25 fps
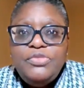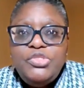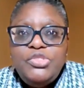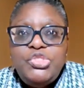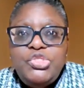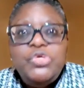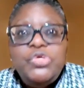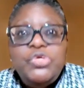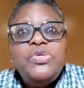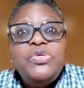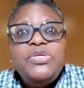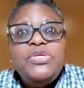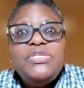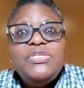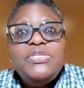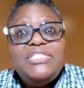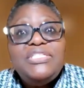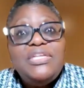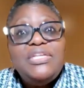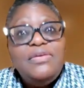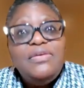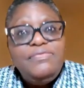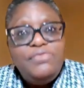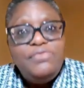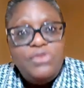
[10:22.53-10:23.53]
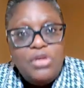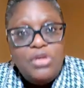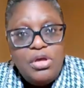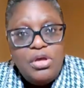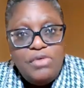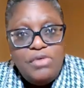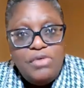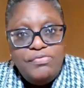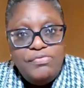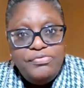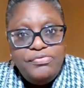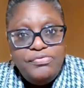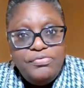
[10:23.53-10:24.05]
Show yourself
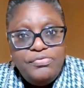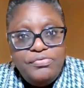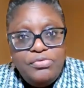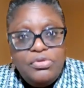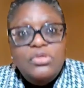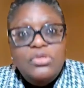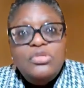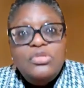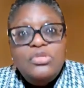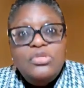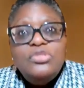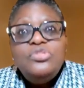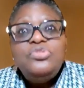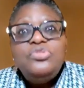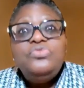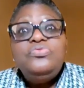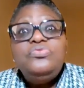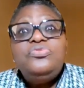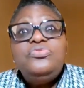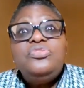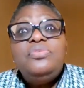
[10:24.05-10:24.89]
love. Do